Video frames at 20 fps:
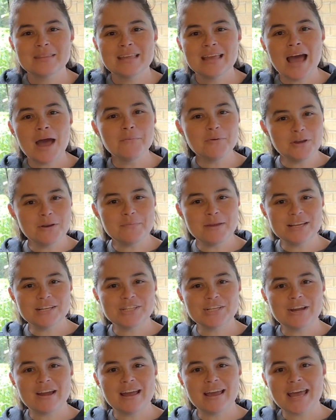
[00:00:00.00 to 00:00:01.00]
I'm going to make
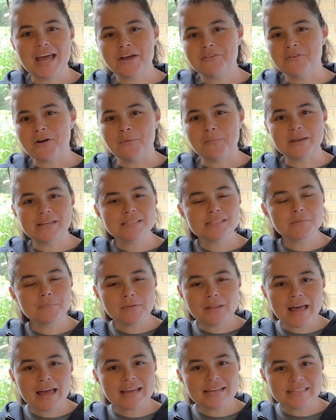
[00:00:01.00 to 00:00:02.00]
sure I have all my
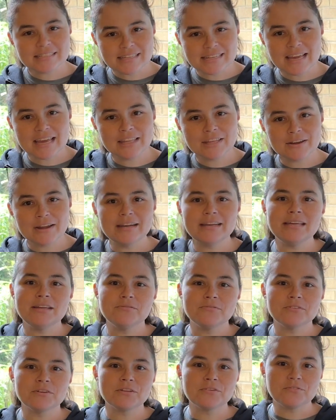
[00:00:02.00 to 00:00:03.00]
supplies together I
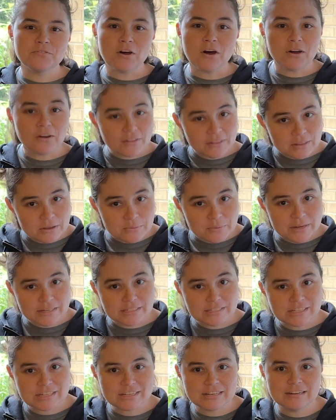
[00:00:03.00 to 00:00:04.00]
need for the fall and the
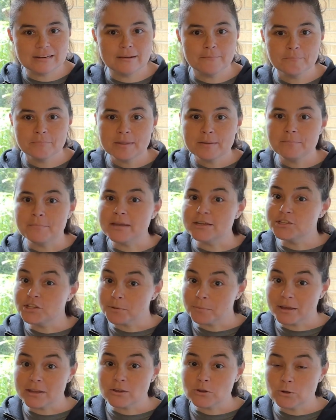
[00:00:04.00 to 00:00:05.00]
winter, make
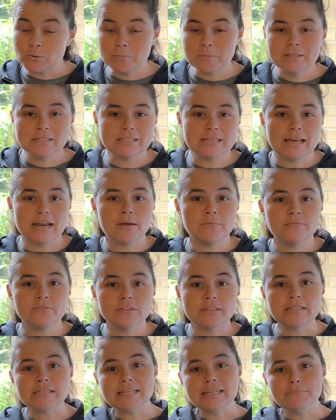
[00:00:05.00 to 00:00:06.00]
sure my coop is set up for
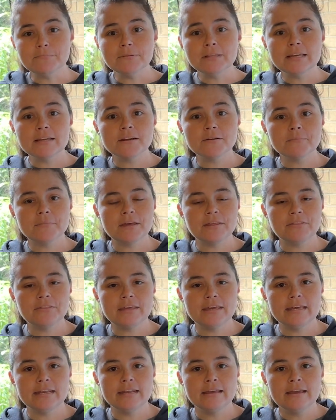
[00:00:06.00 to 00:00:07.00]
the deep litter
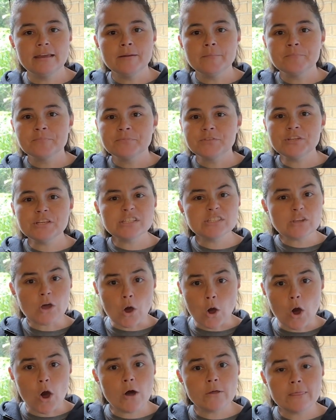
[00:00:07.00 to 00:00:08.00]
method, just
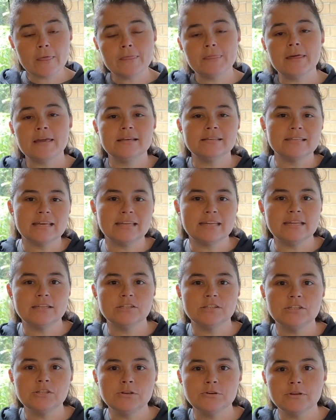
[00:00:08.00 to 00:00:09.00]
all the things I need
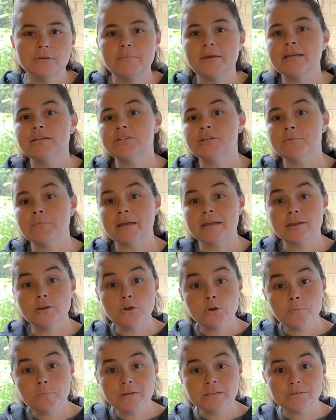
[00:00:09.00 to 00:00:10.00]
to do to make sure my
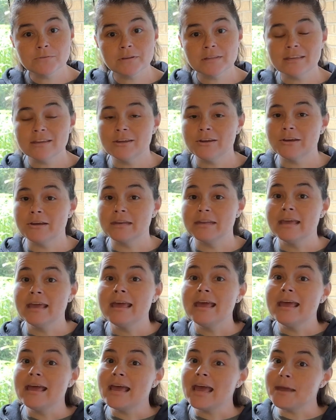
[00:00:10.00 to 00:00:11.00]
coop is really good
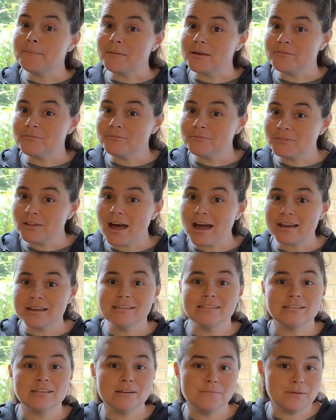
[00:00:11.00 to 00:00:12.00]
and my flock
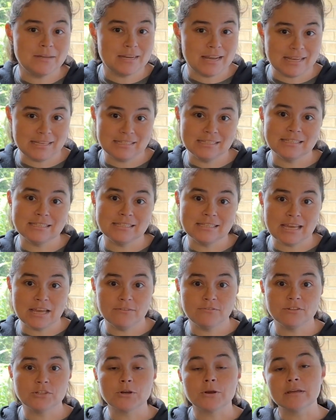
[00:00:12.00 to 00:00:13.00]
is going to be nice and
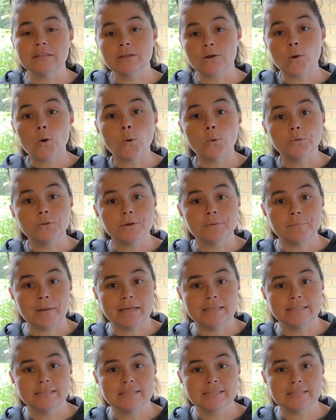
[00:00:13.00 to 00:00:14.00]
safe during the colder
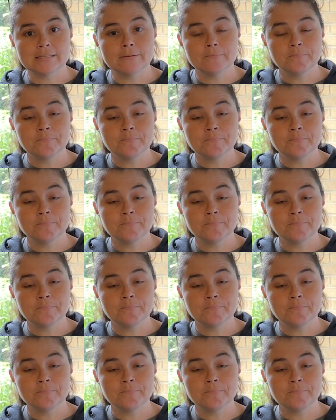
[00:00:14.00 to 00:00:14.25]
months.